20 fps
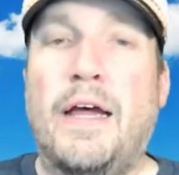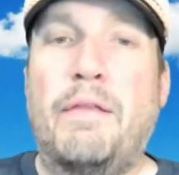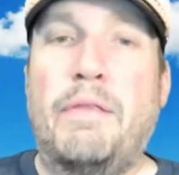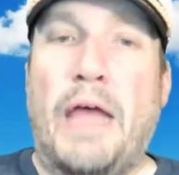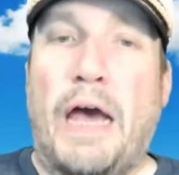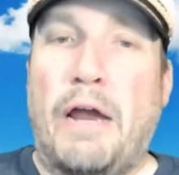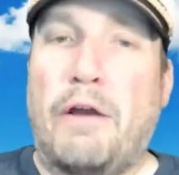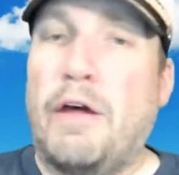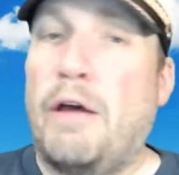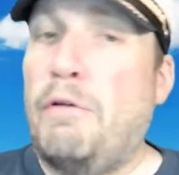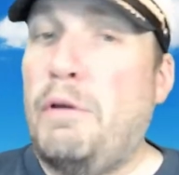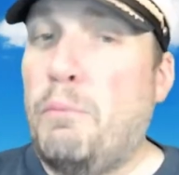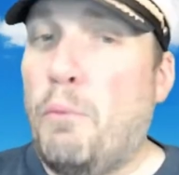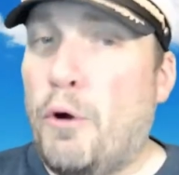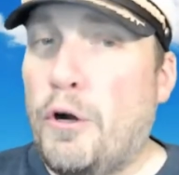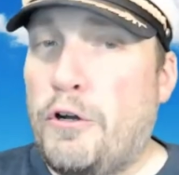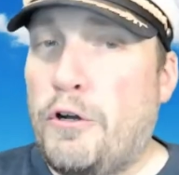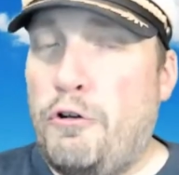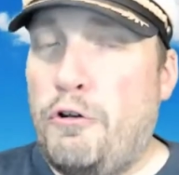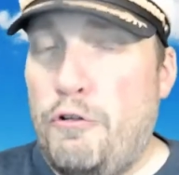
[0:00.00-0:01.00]
Now, I don't have any
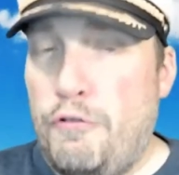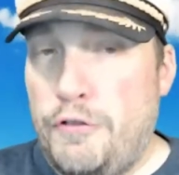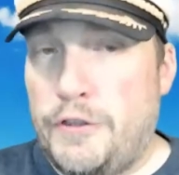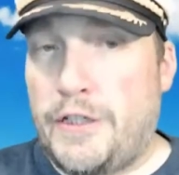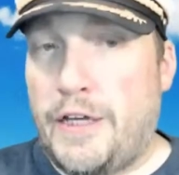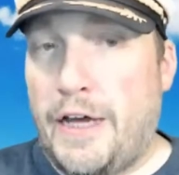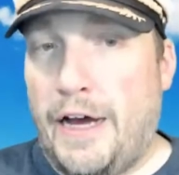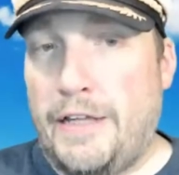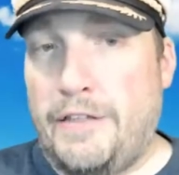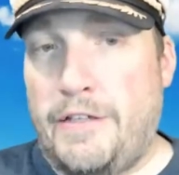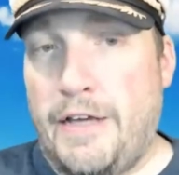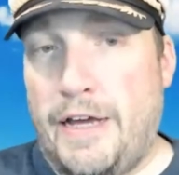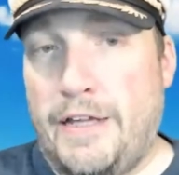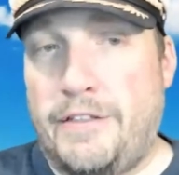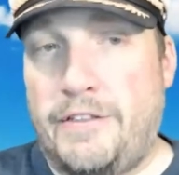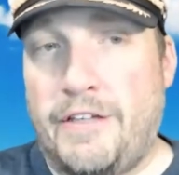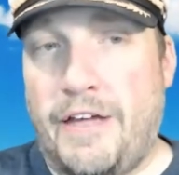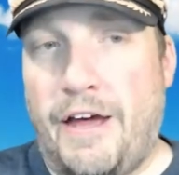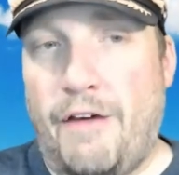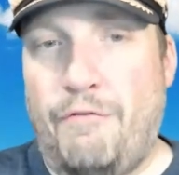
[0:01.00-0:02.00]
more cruise content.
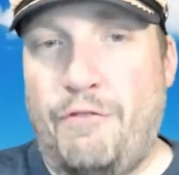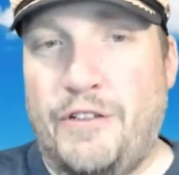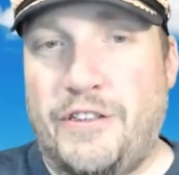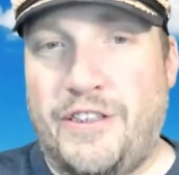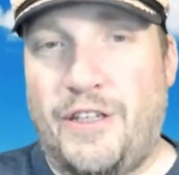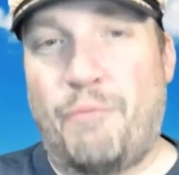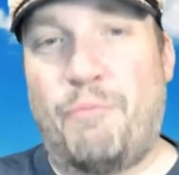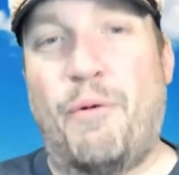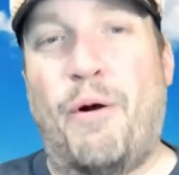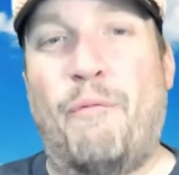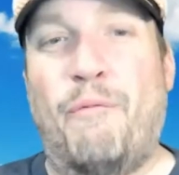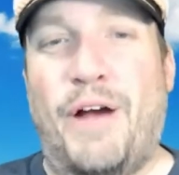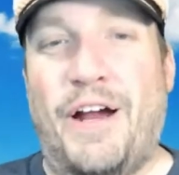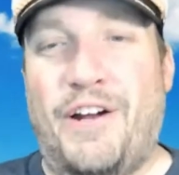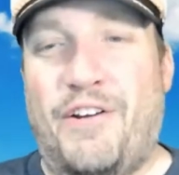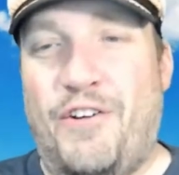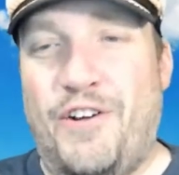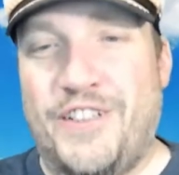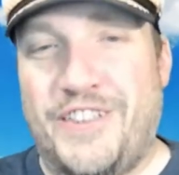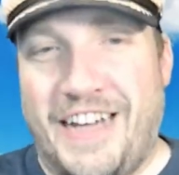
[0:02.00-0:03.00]
I've used up all my
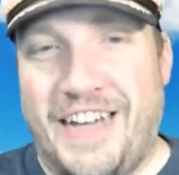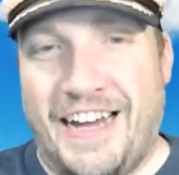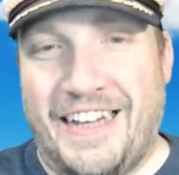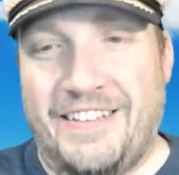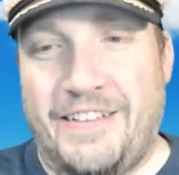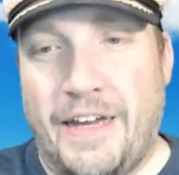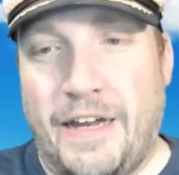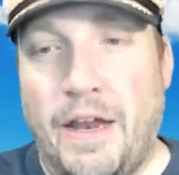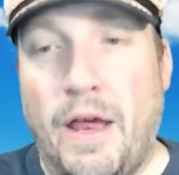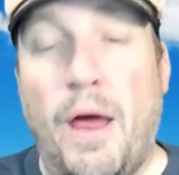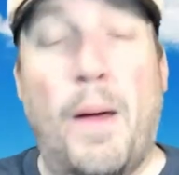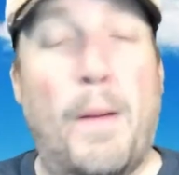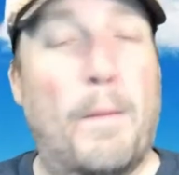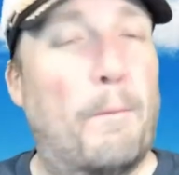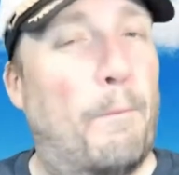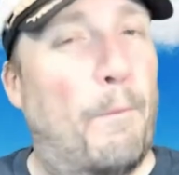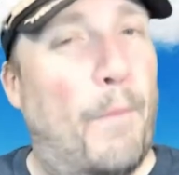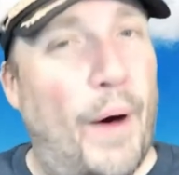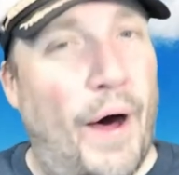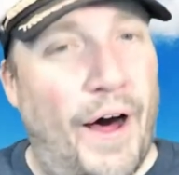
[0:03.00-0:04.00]
cruise content.
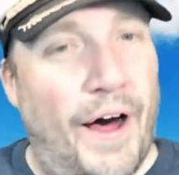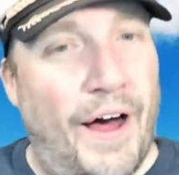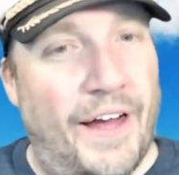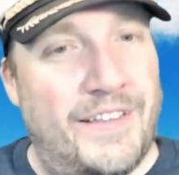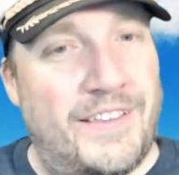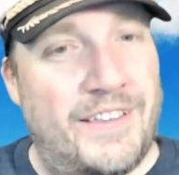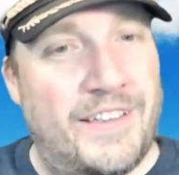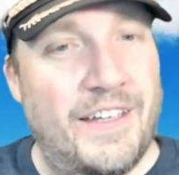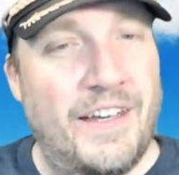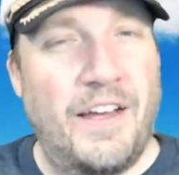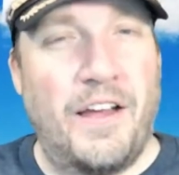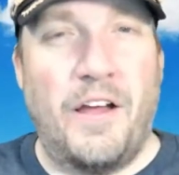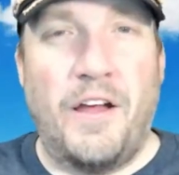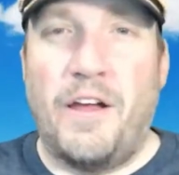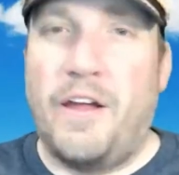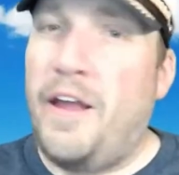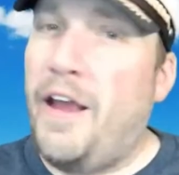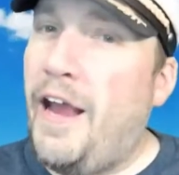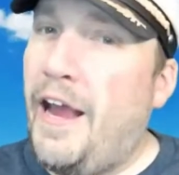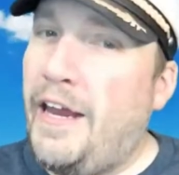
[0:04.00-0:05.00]
But
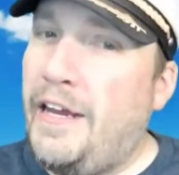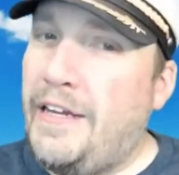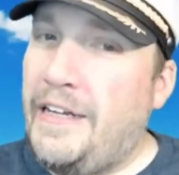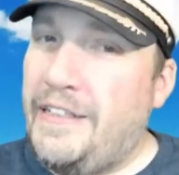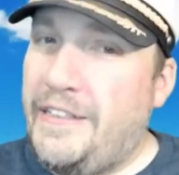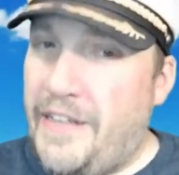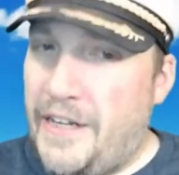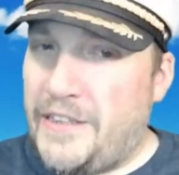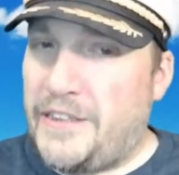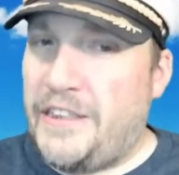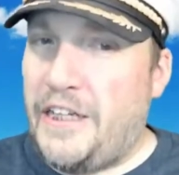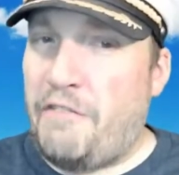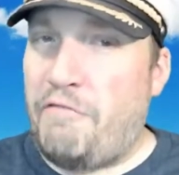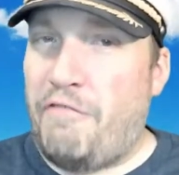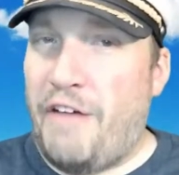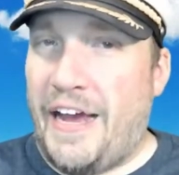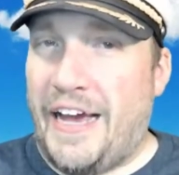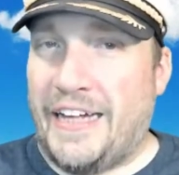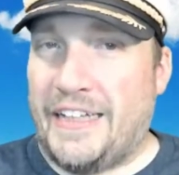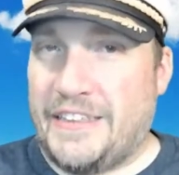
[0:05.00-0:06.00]
any Disney
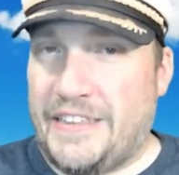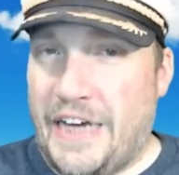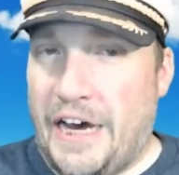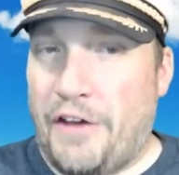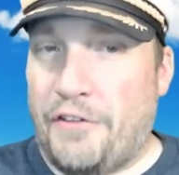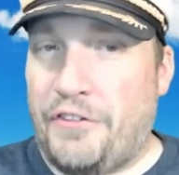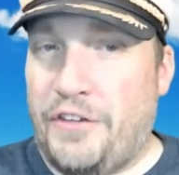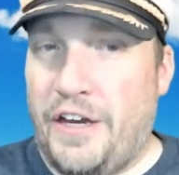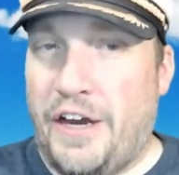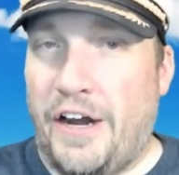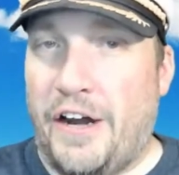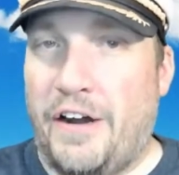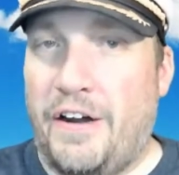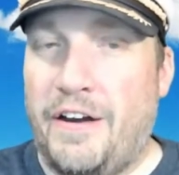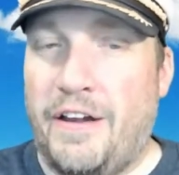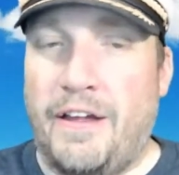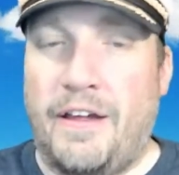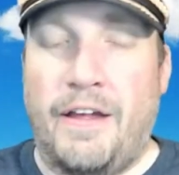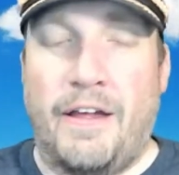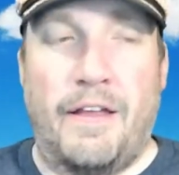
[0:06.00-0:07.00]
fans out there,
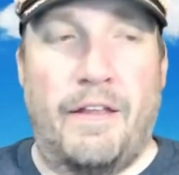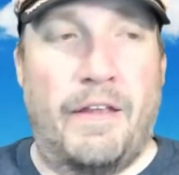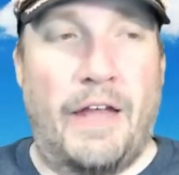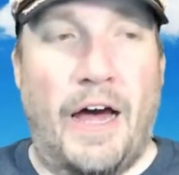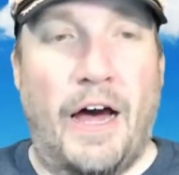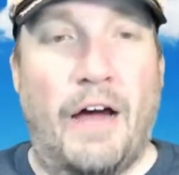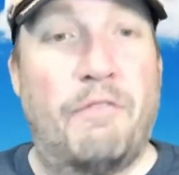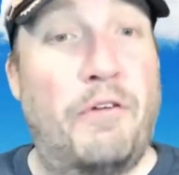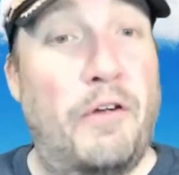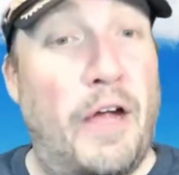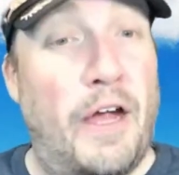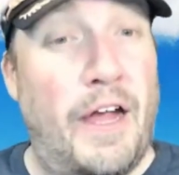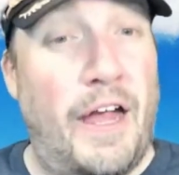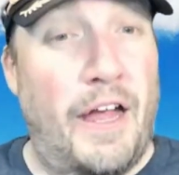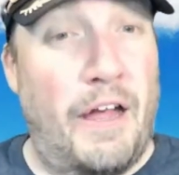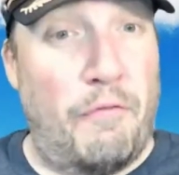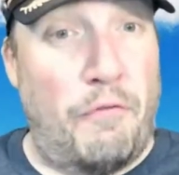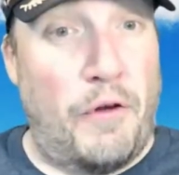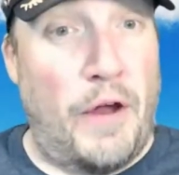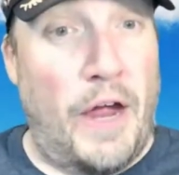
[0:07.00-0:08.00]
now, if
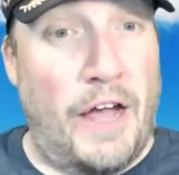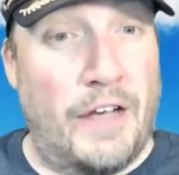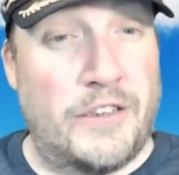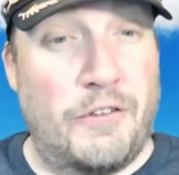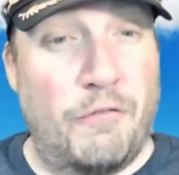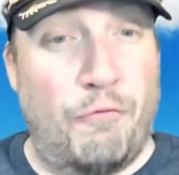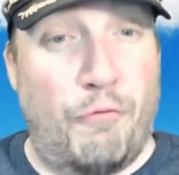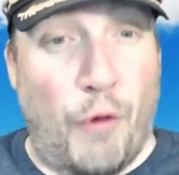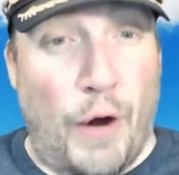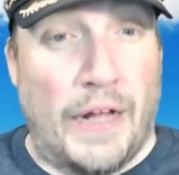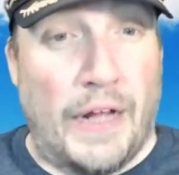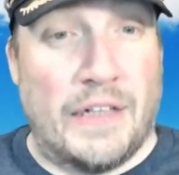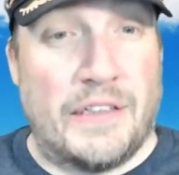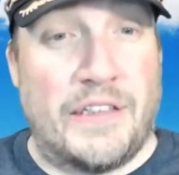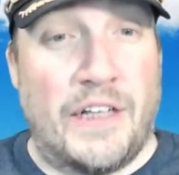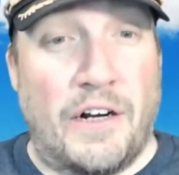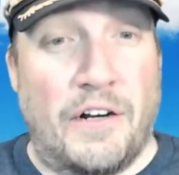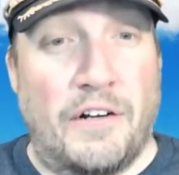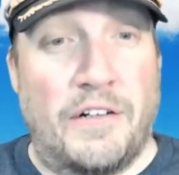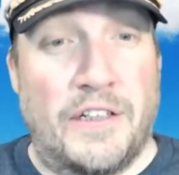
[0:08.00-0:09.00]
you have some friends
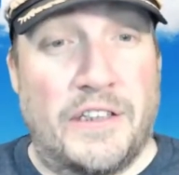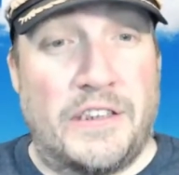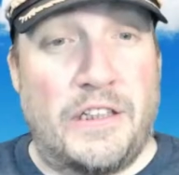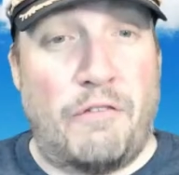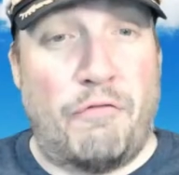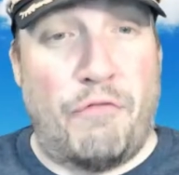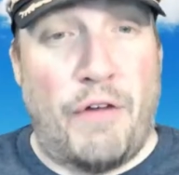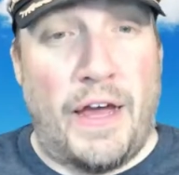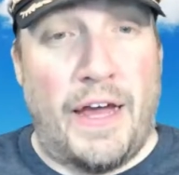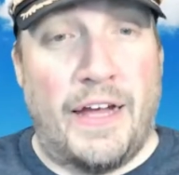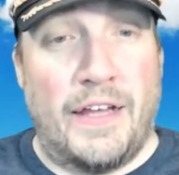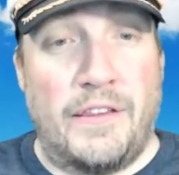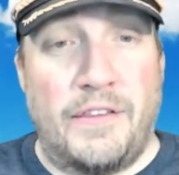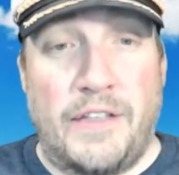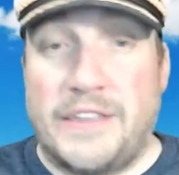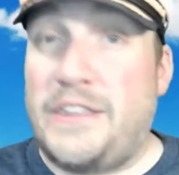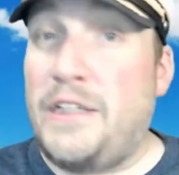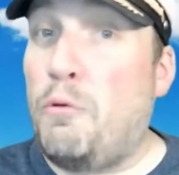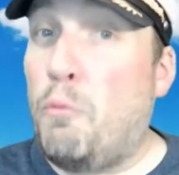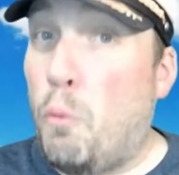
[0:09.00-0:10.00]
that are Disney fans,
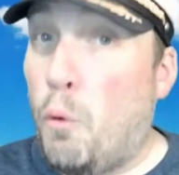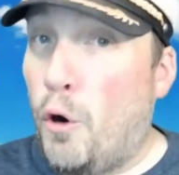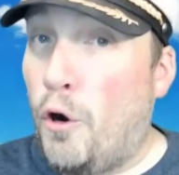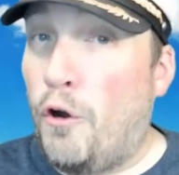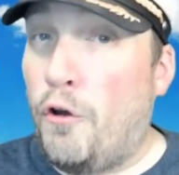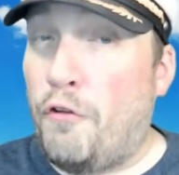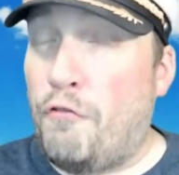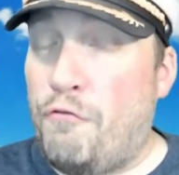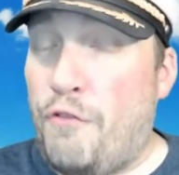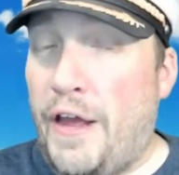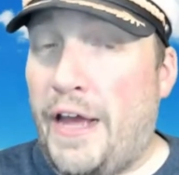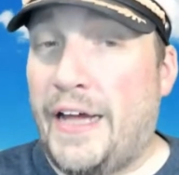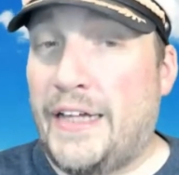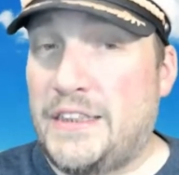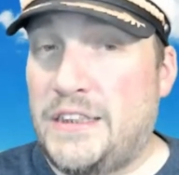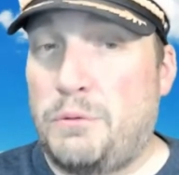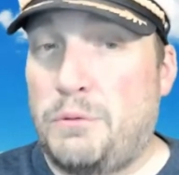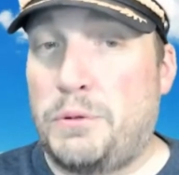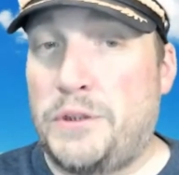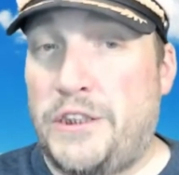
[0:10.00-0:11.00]
Disney World
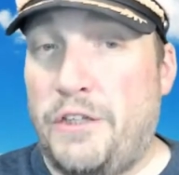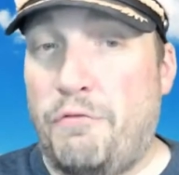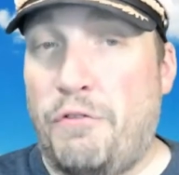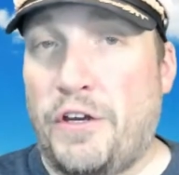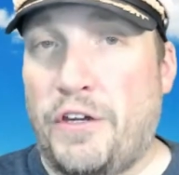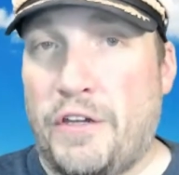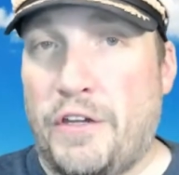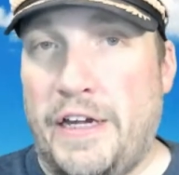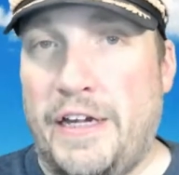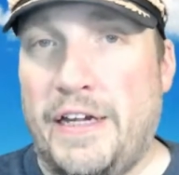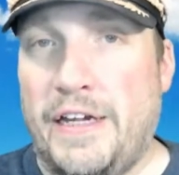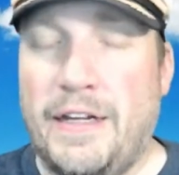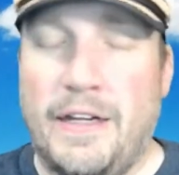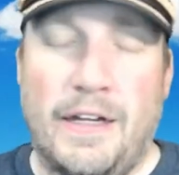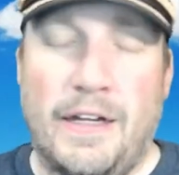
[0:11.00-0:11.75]
fans specifically,